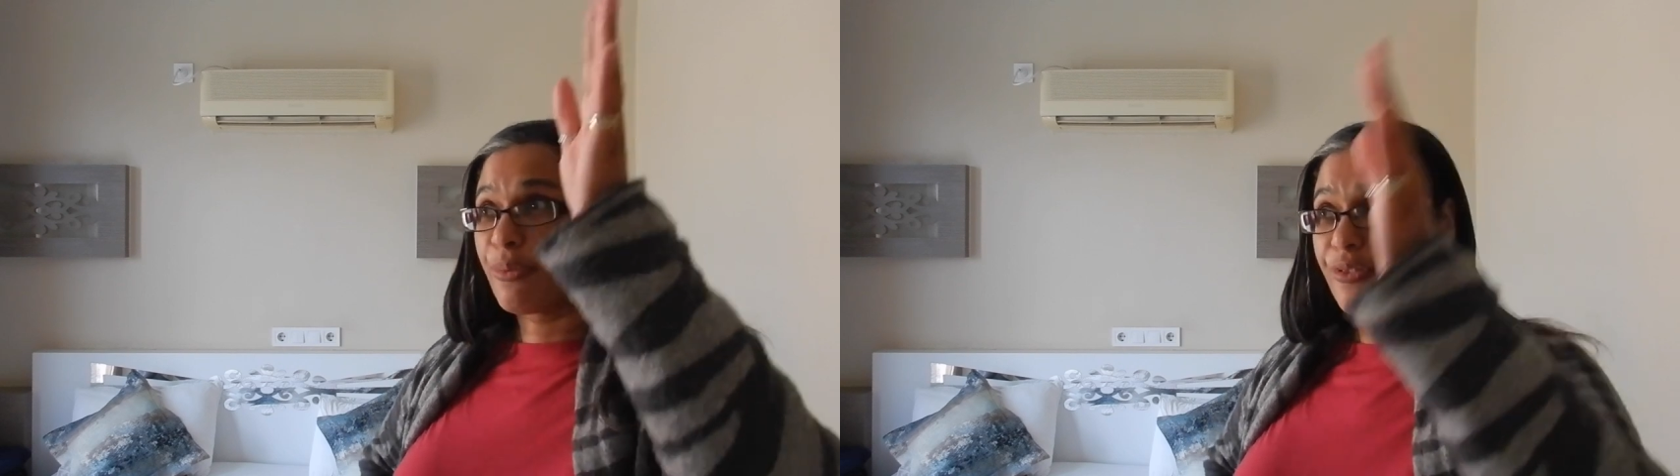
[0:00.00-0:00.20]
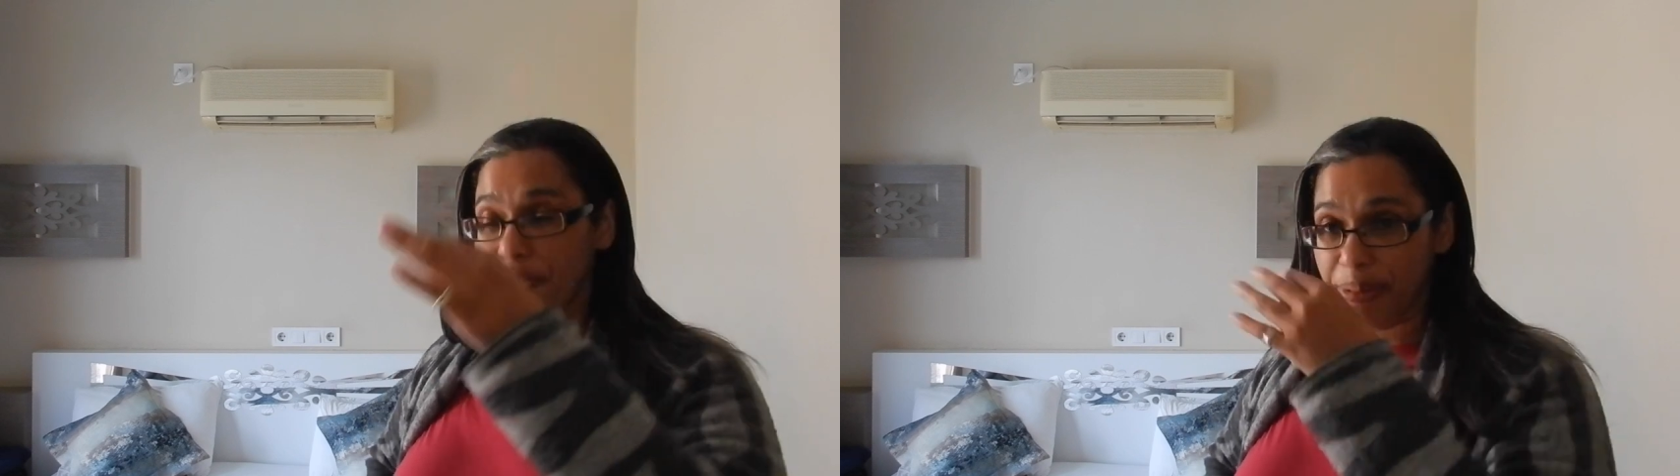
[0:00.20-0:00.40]

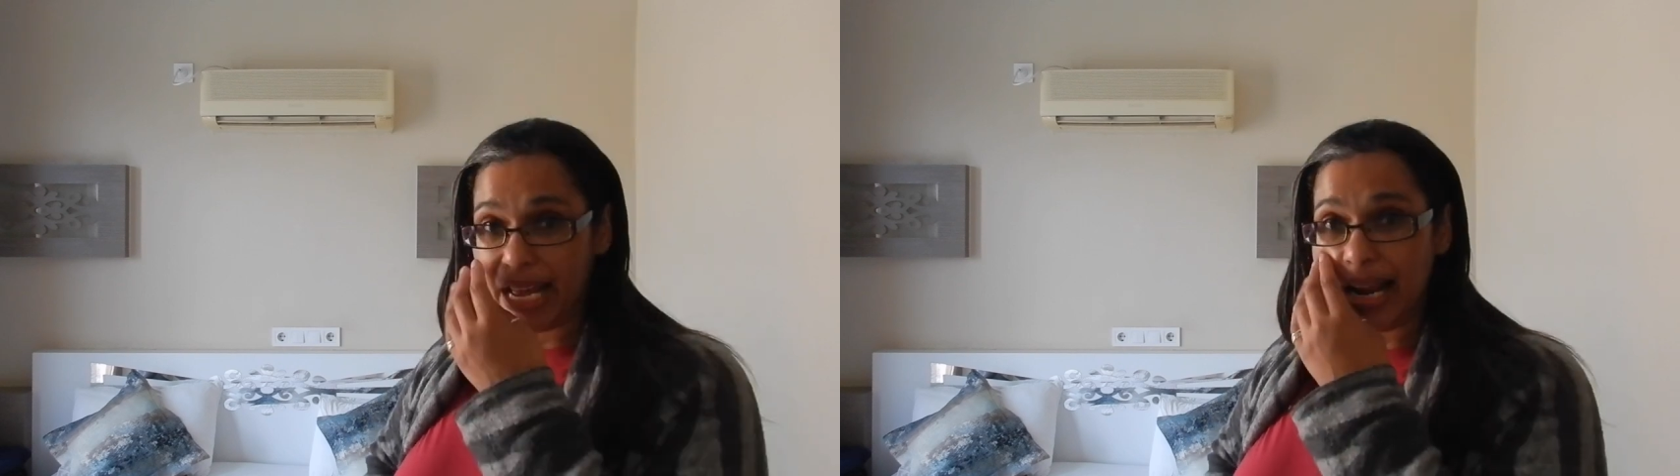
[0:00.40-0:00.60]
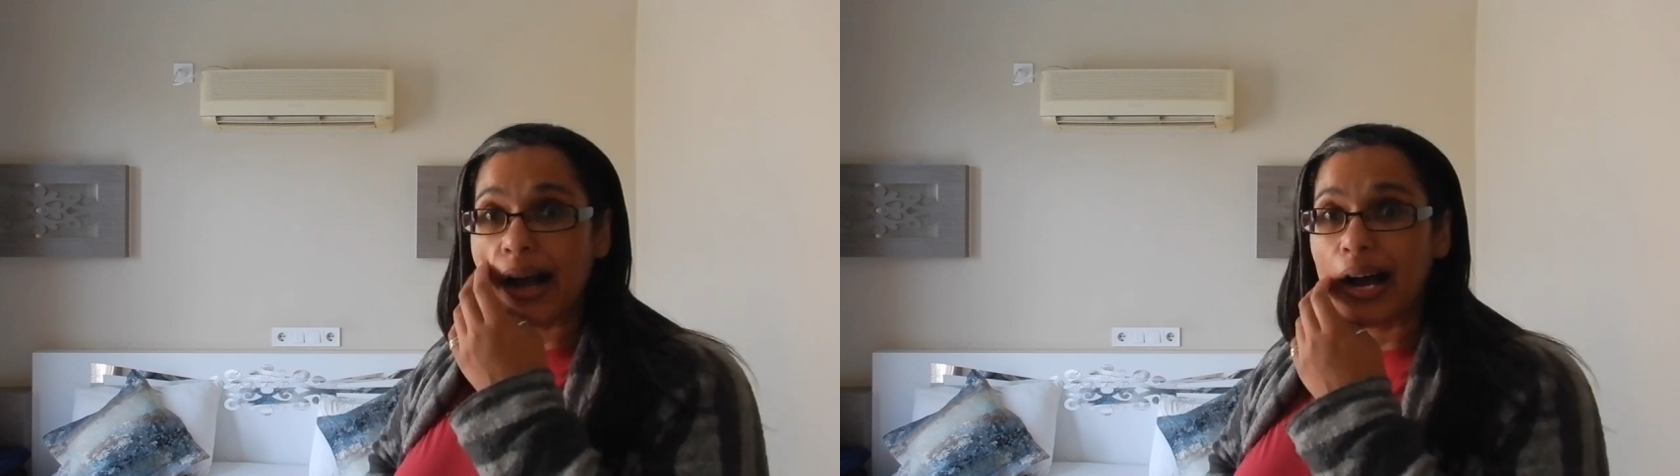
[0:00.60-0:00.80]
for
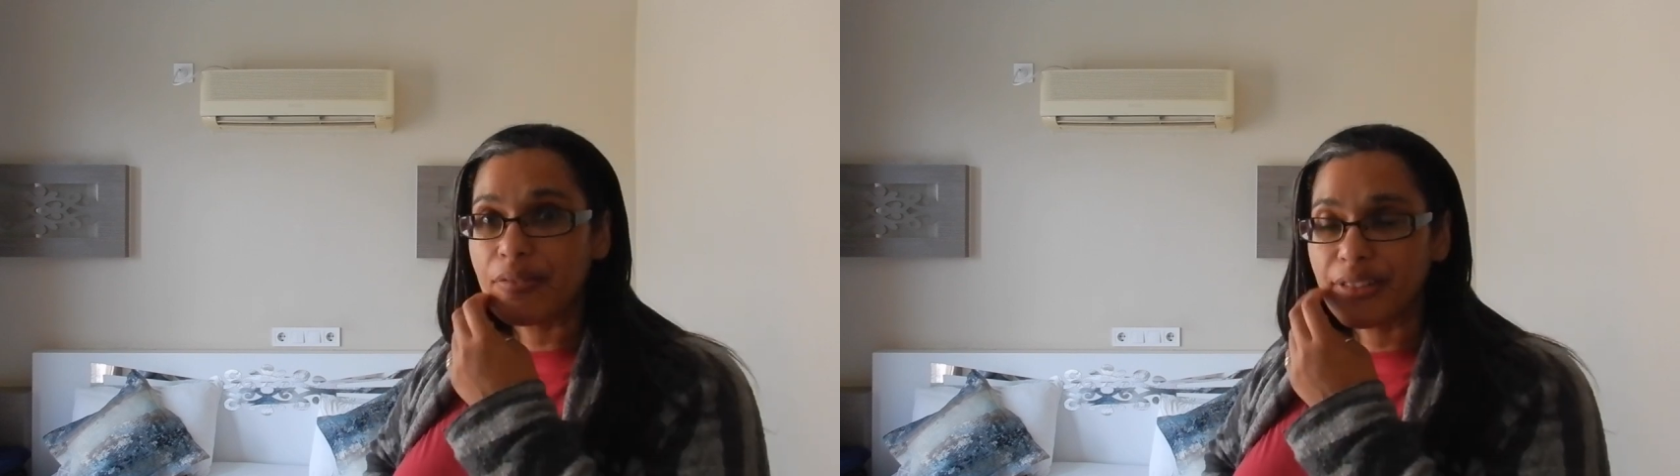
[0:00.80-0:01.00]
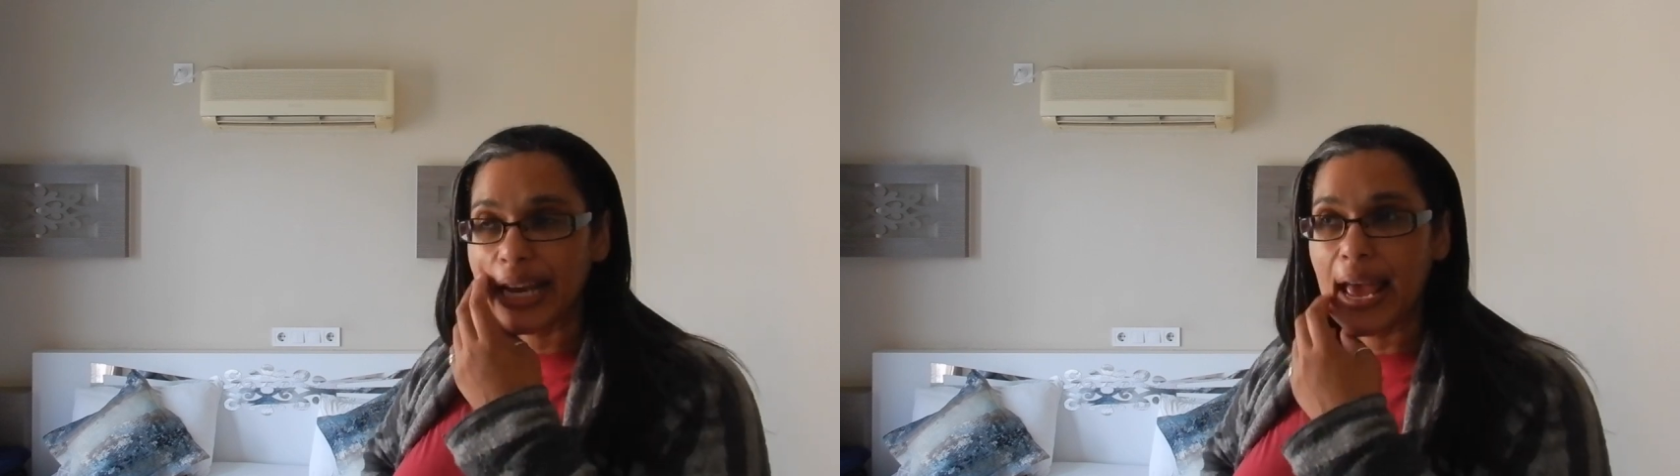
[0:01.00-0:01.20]
about
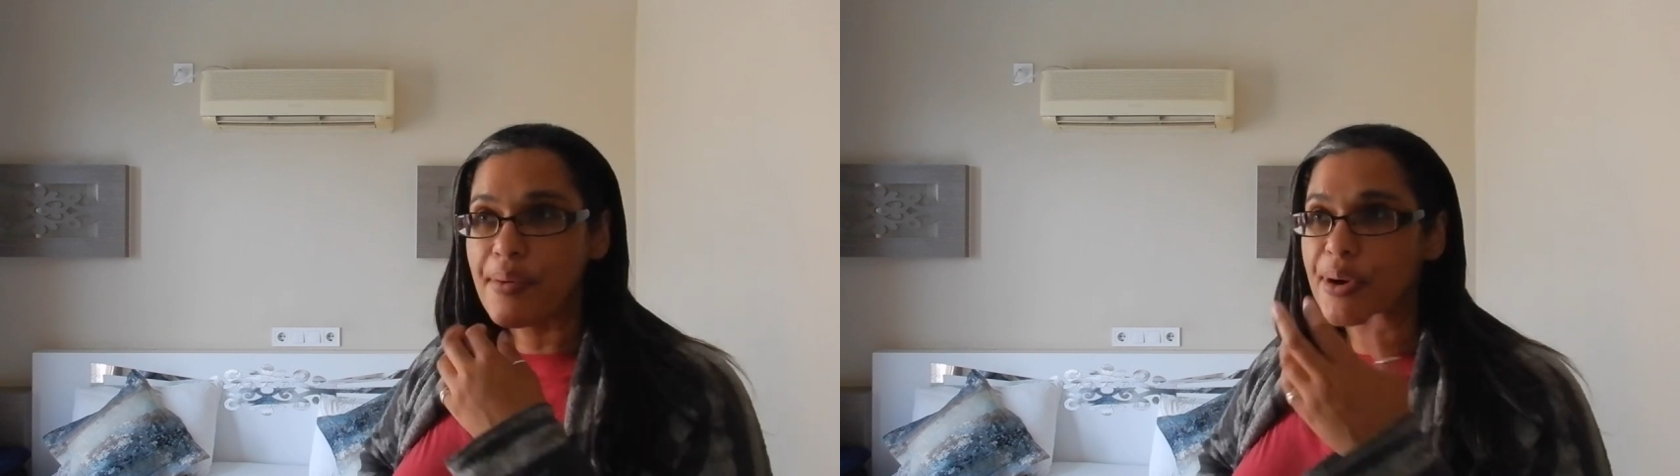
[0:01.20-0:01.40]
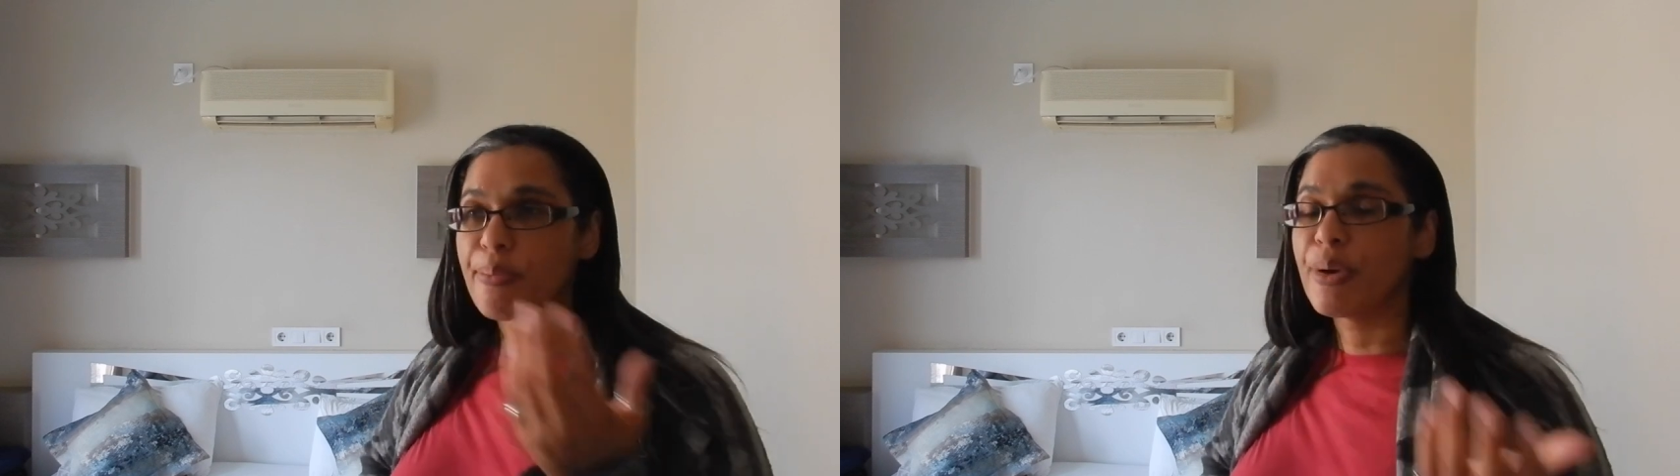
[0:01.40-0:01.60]
half an hour,